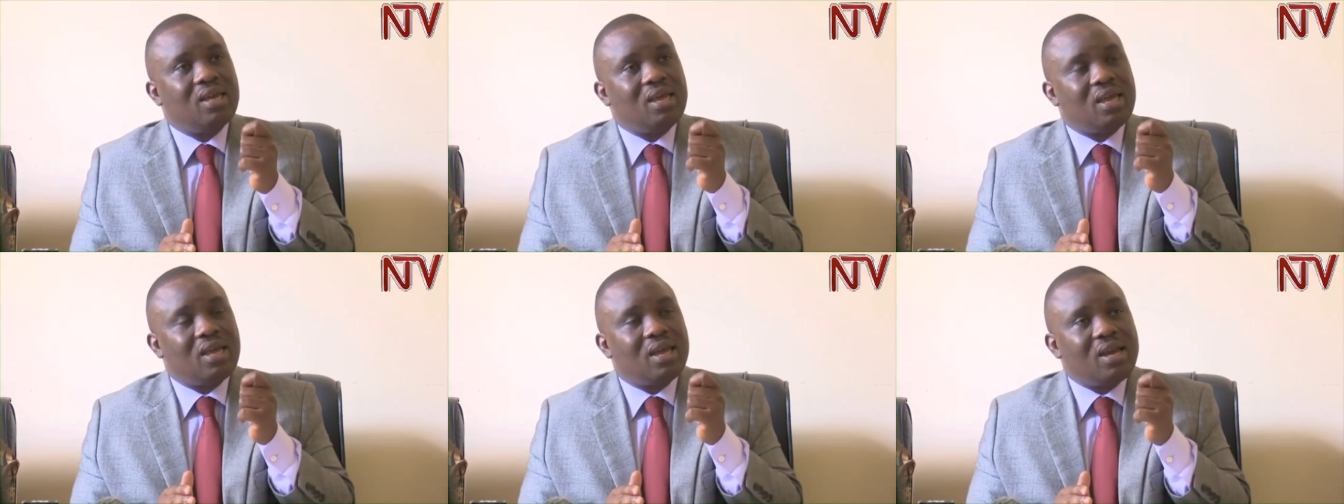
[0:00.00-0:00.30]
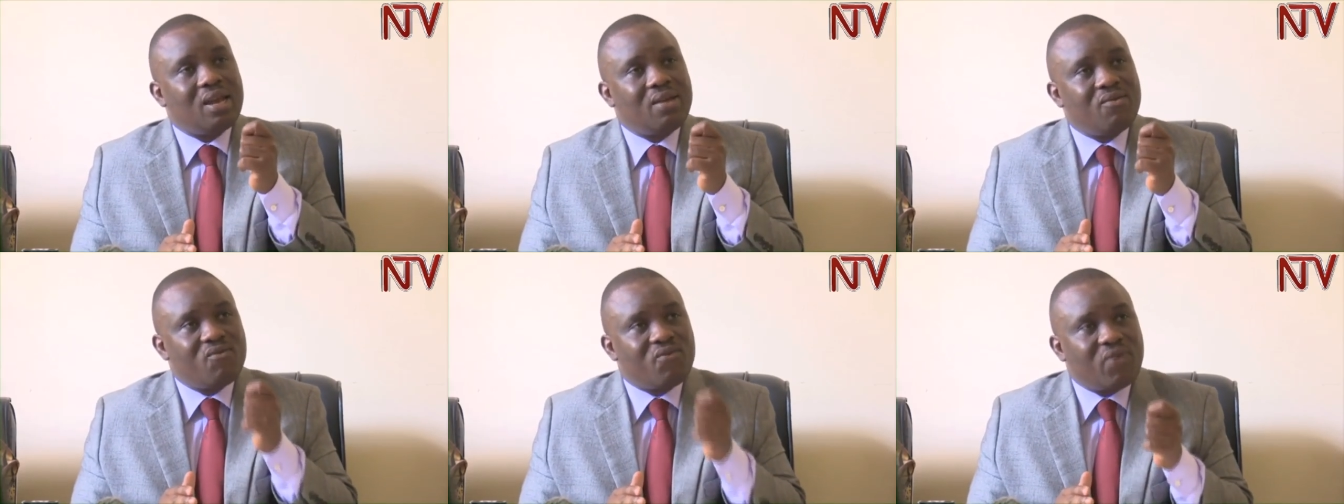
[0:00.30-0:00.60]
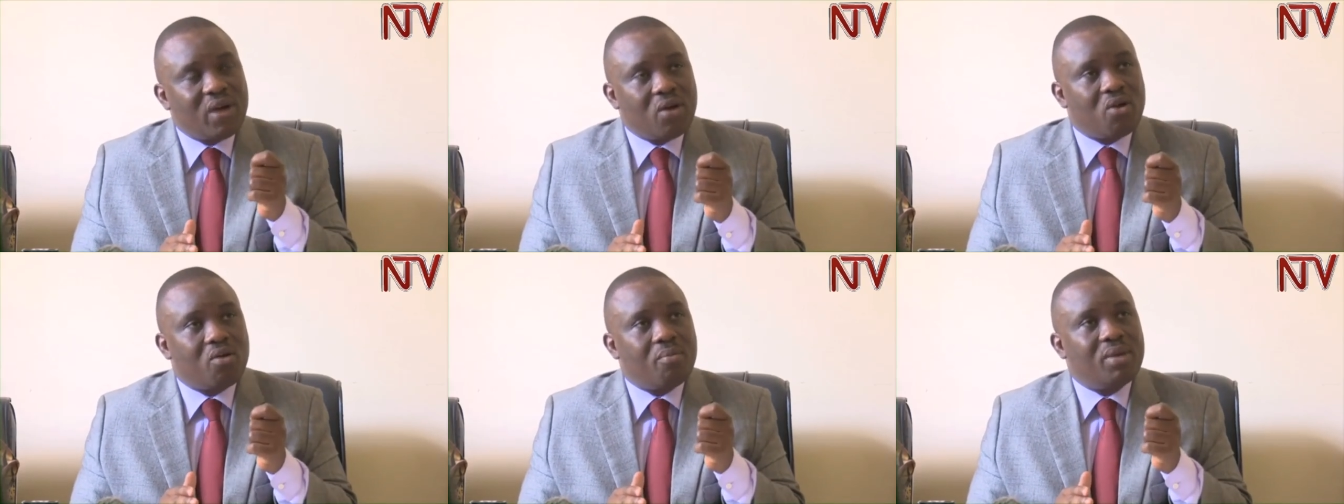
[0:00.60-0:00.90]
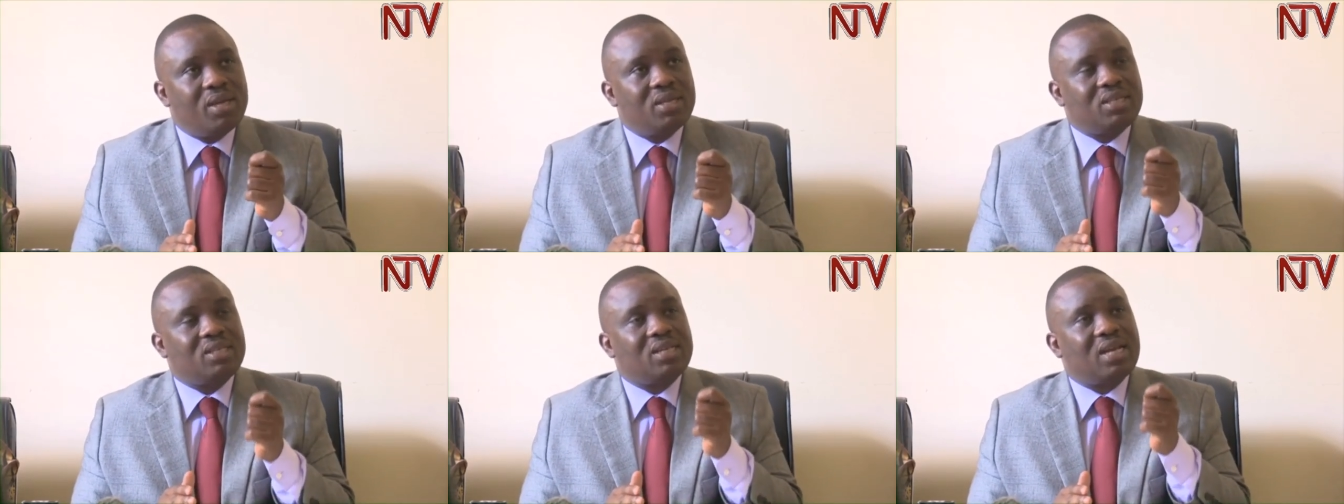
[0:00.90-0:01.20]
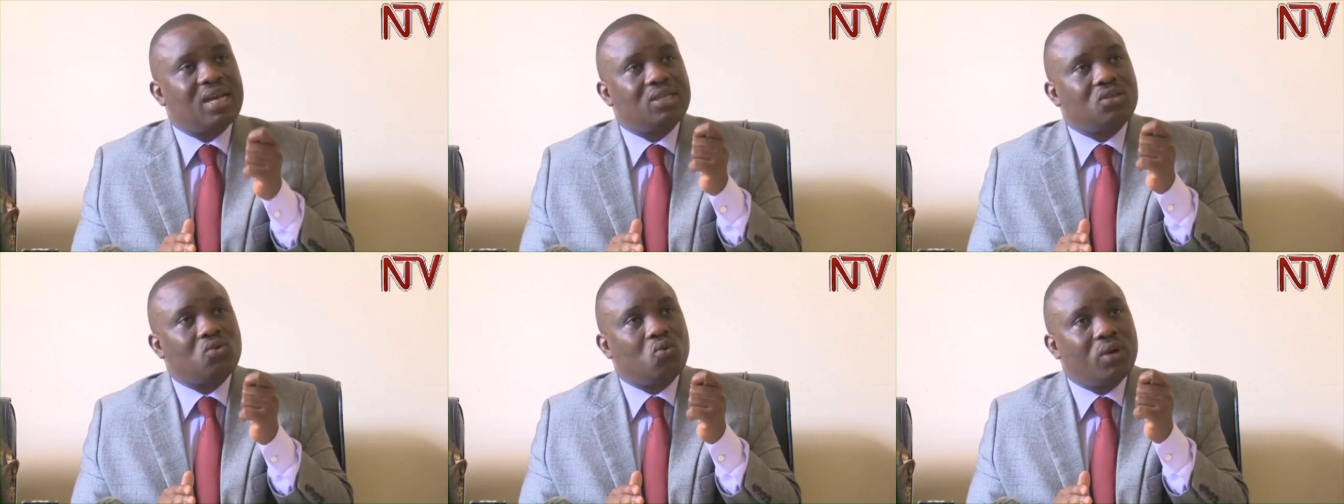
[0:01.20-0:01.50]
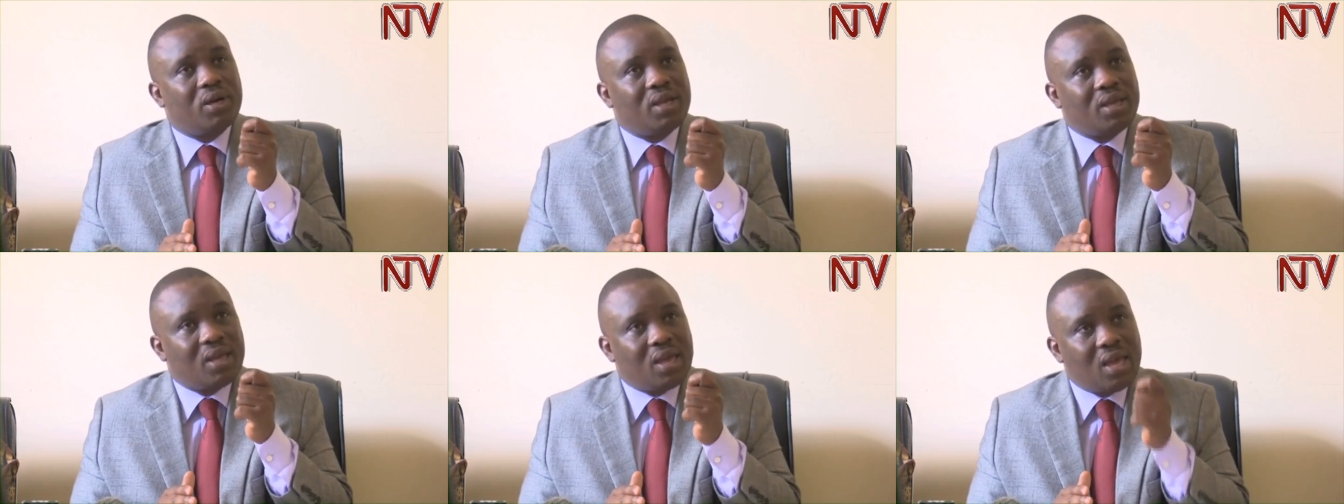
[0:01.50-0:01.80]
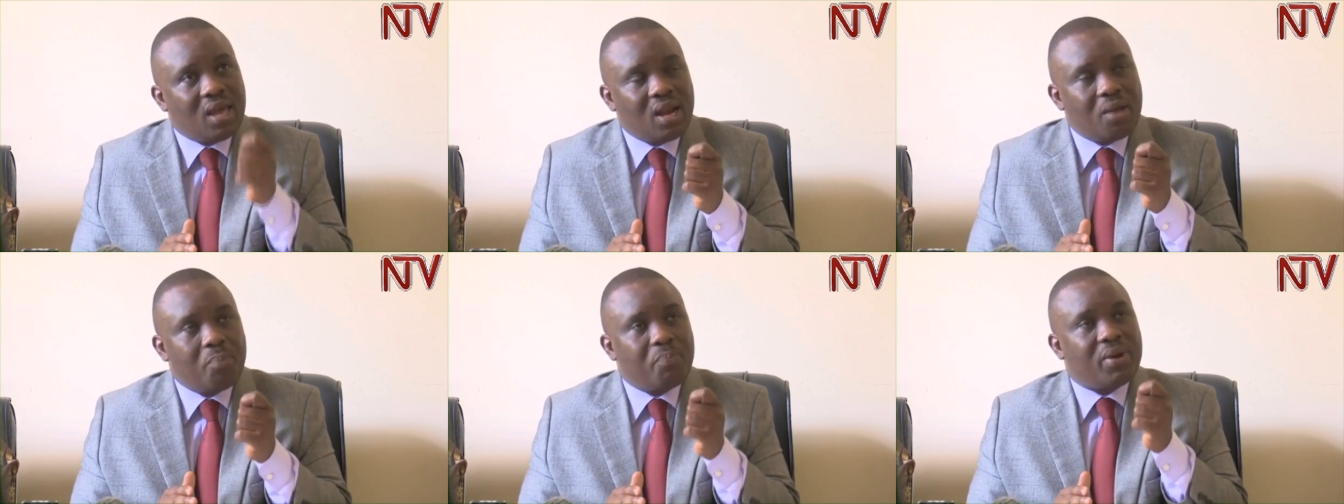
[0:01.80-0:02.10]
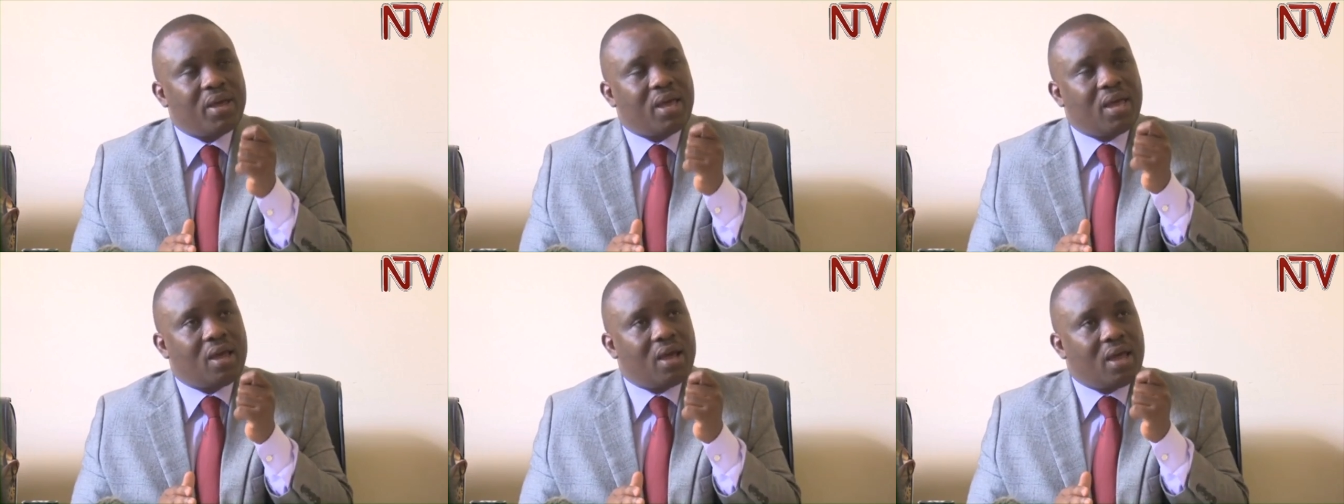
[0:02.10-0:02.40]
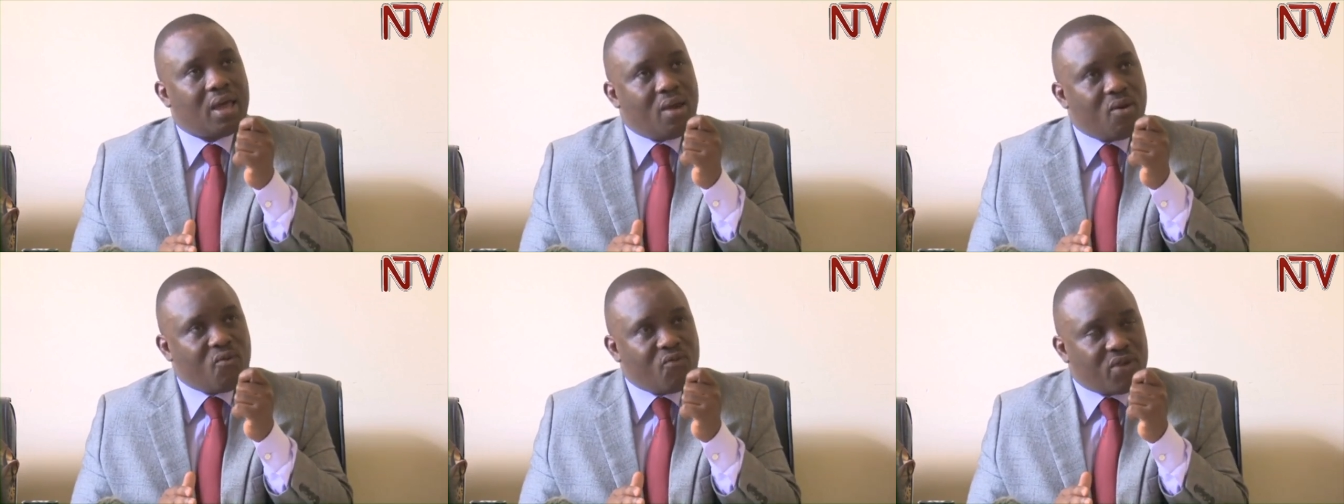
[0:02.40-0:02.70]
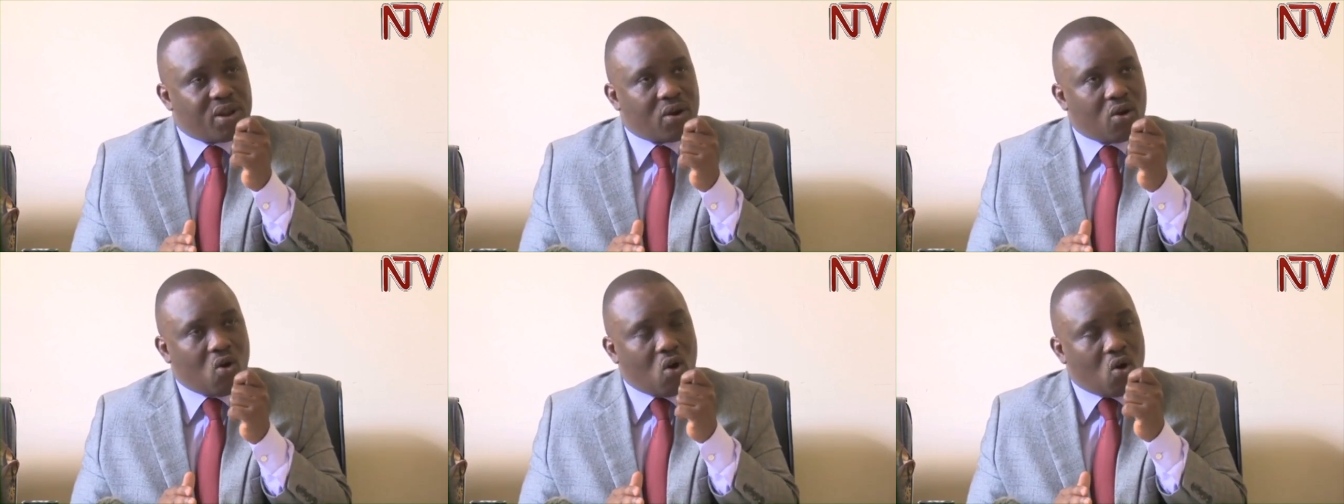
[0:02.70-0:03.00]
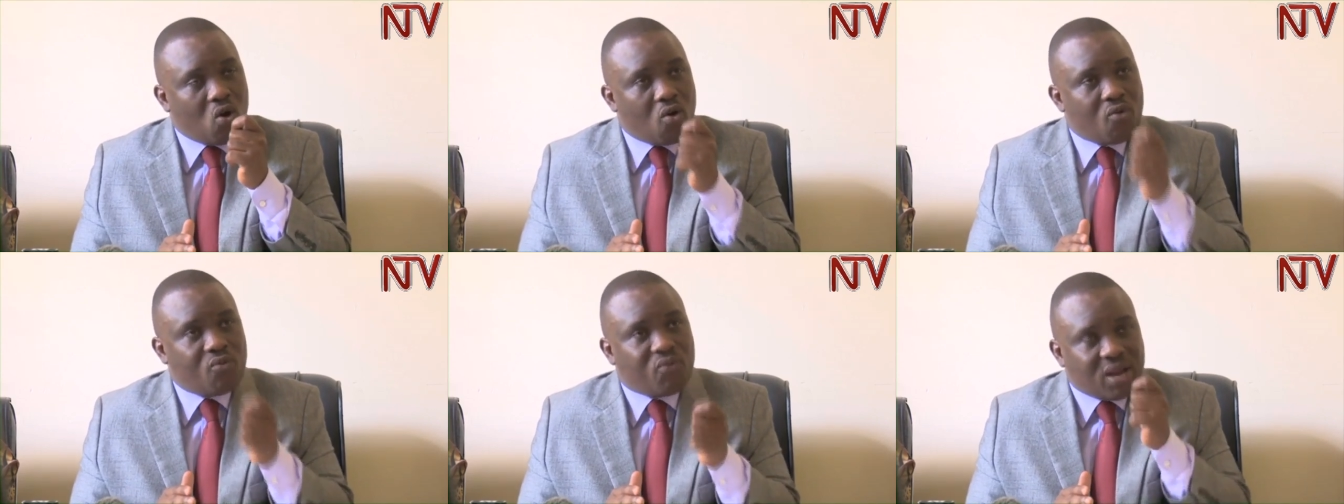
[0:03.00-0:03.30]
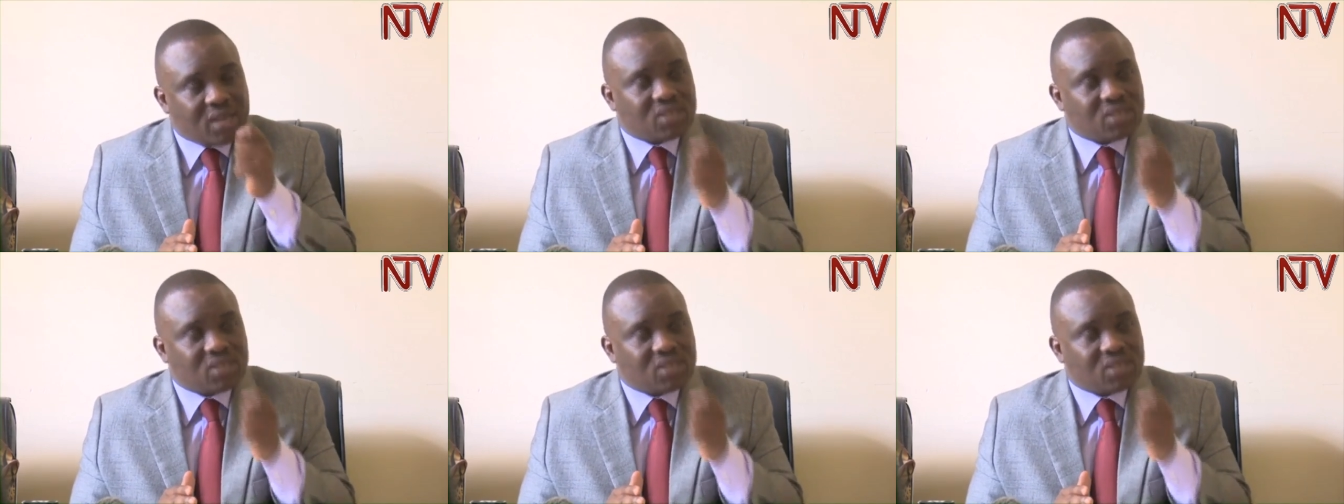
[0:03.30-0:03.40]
an environment that will help all of